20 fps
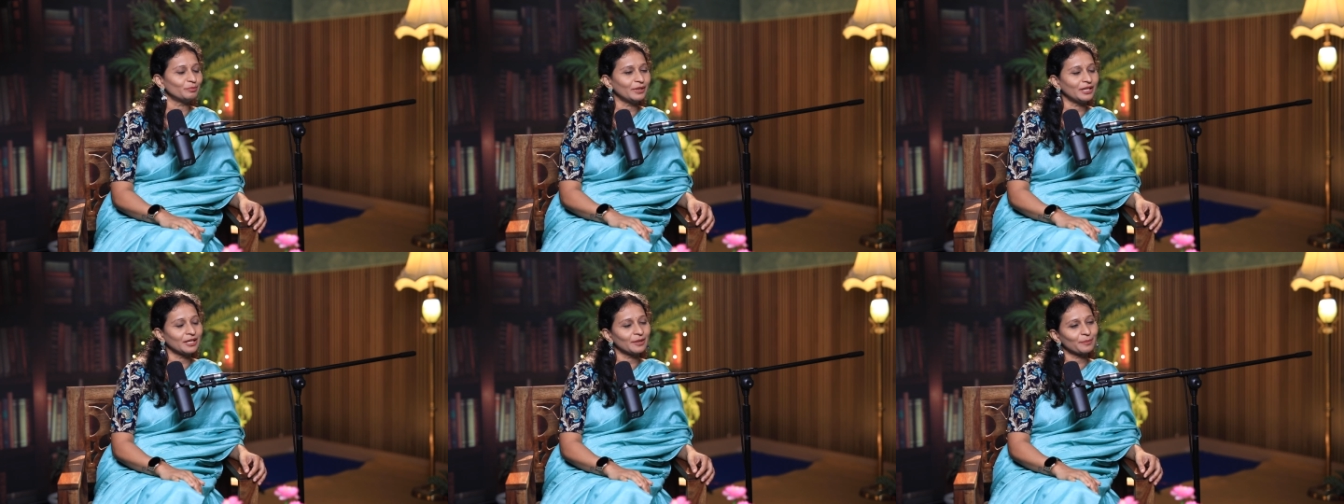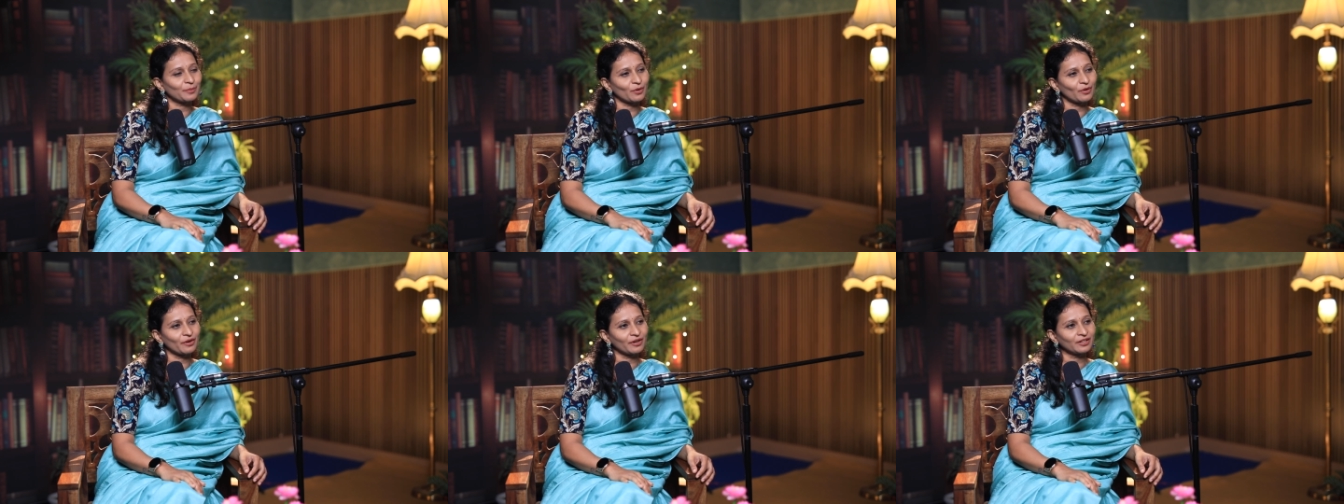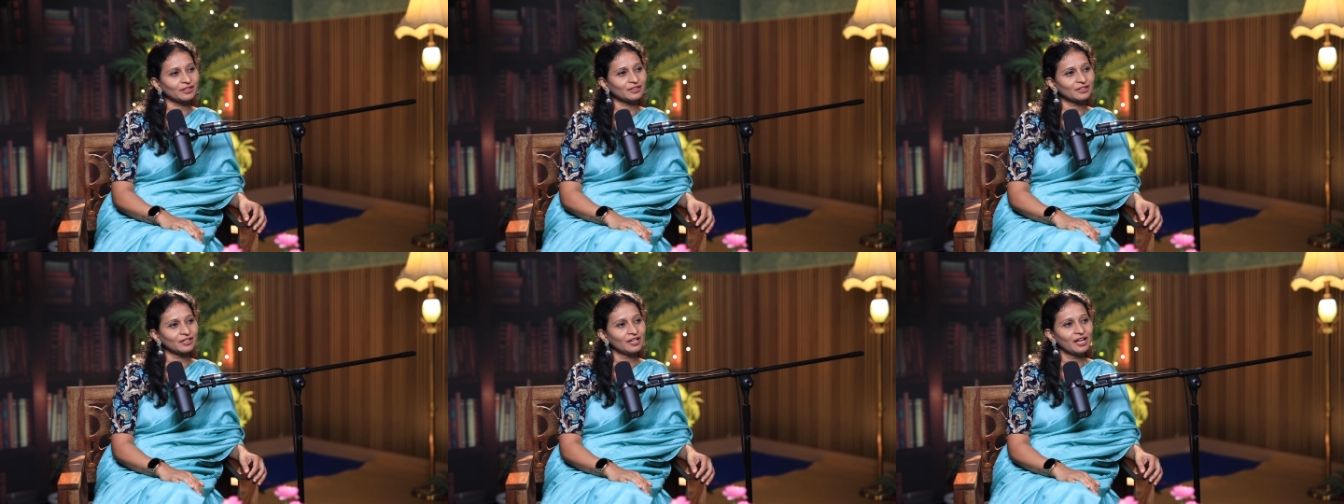build a
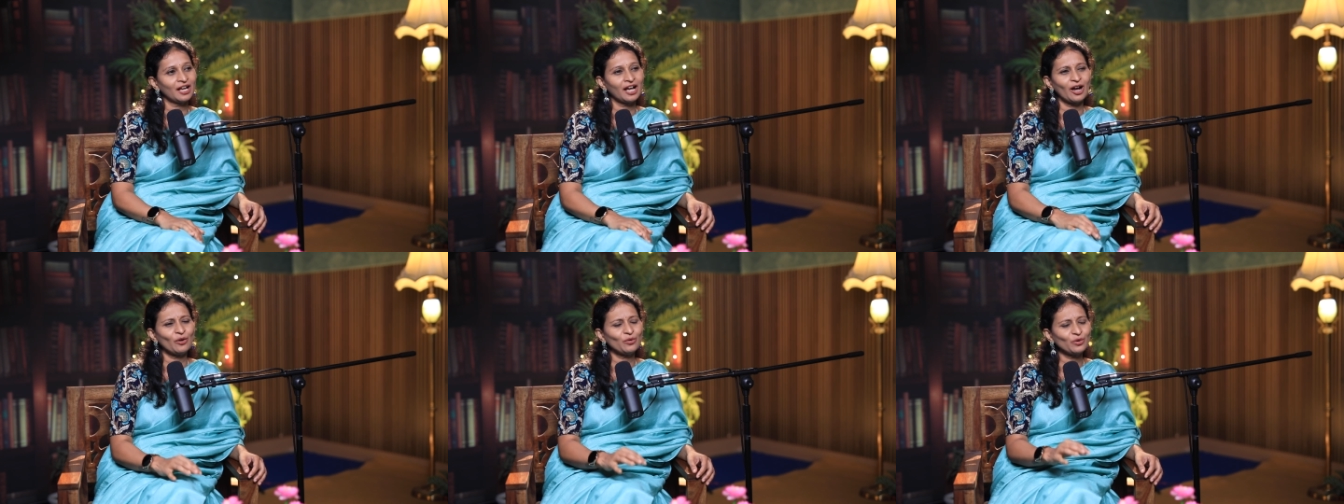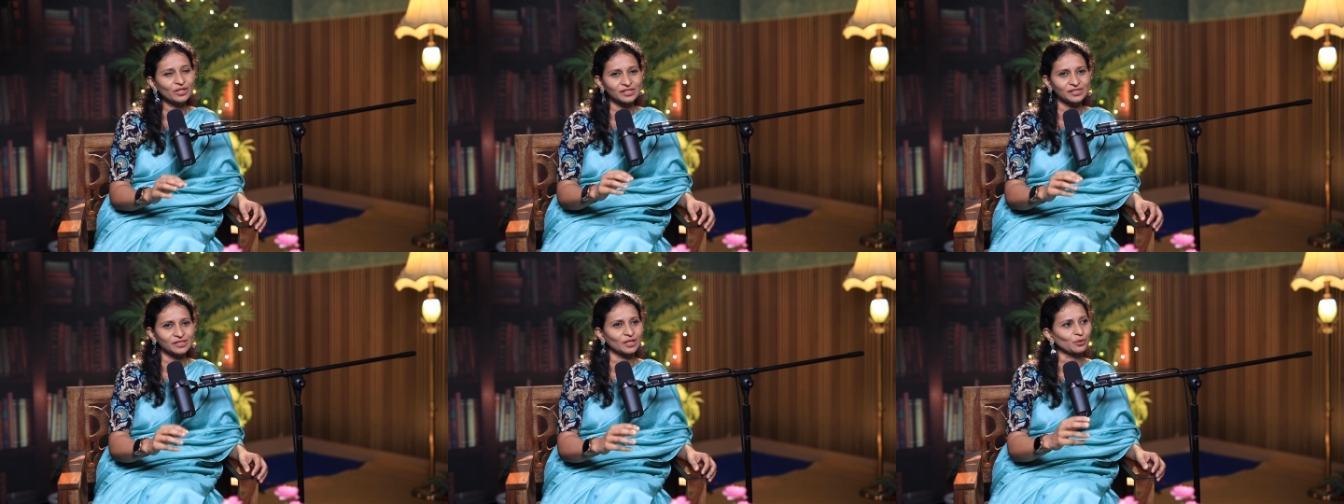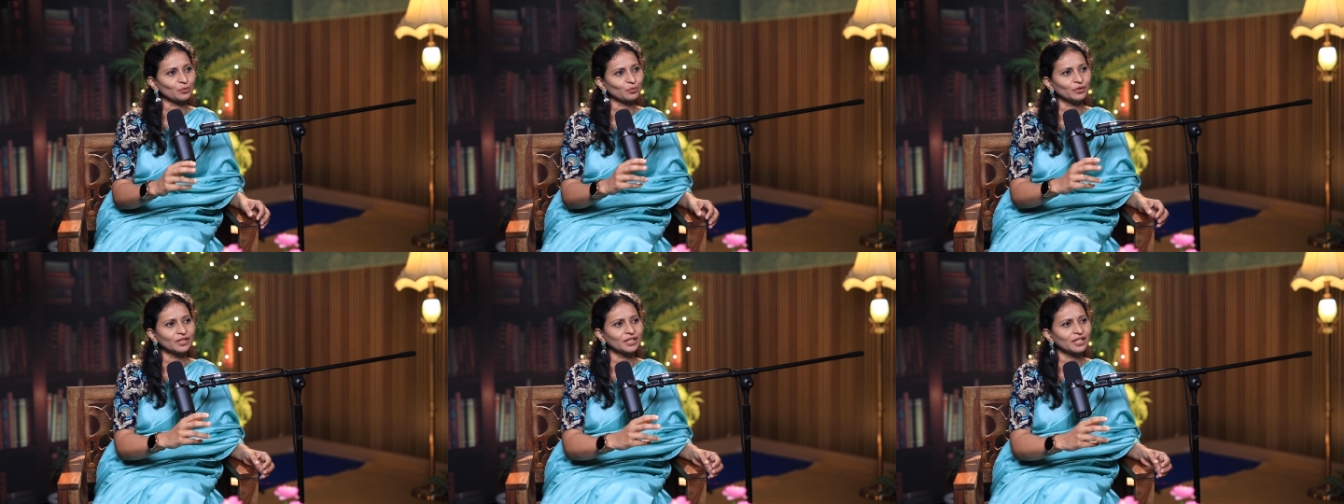product? How does
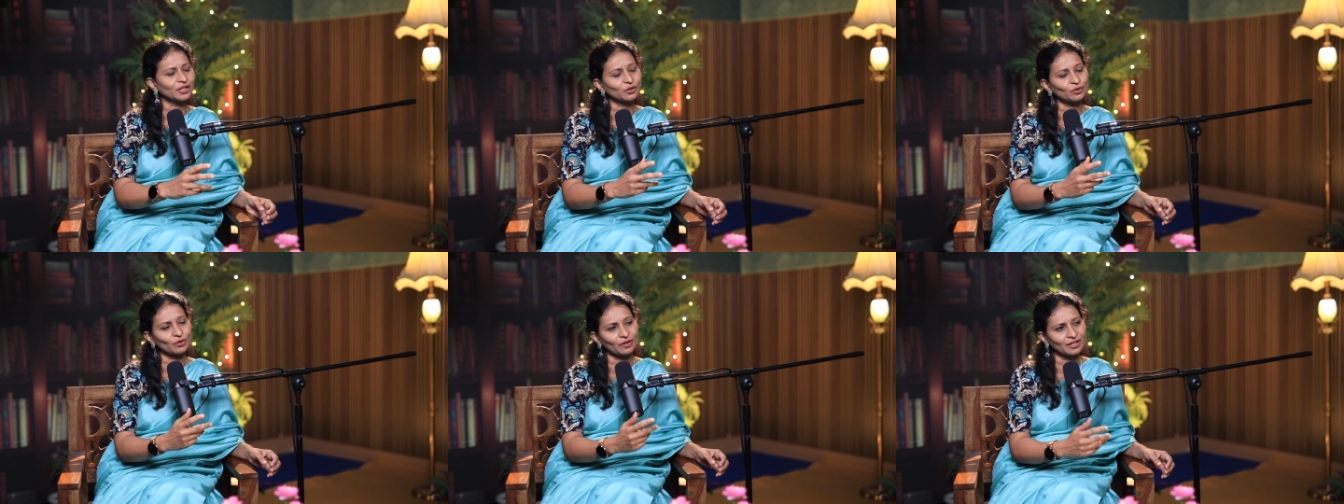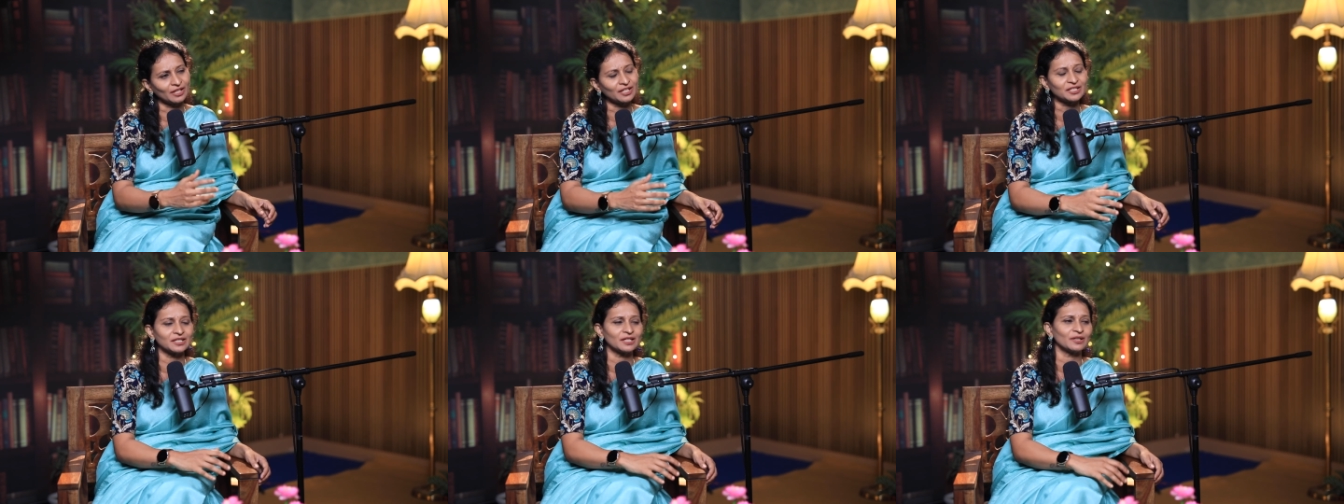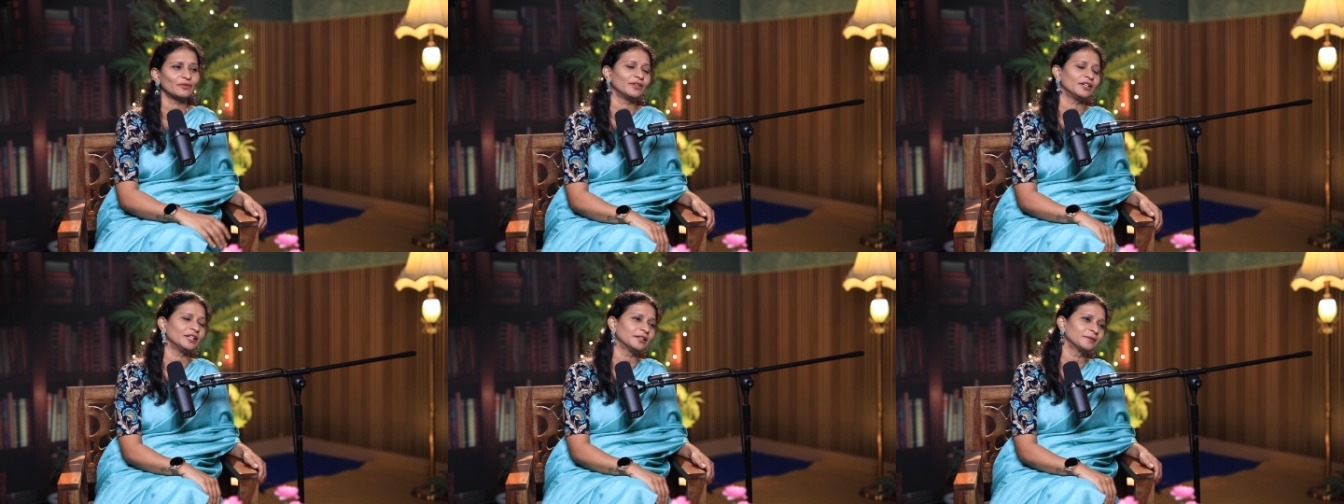that work at college
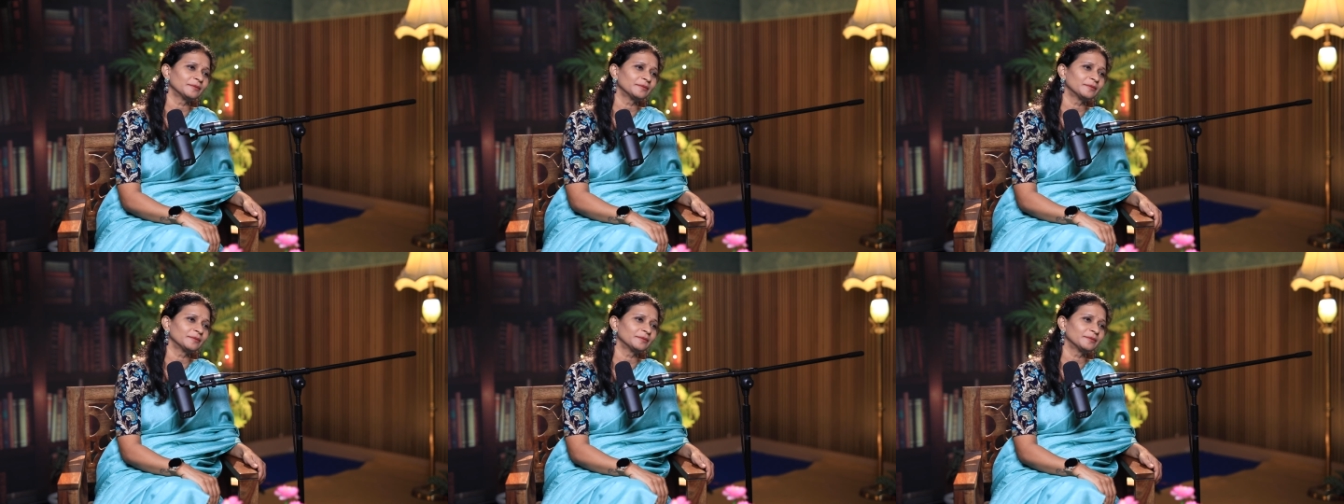level?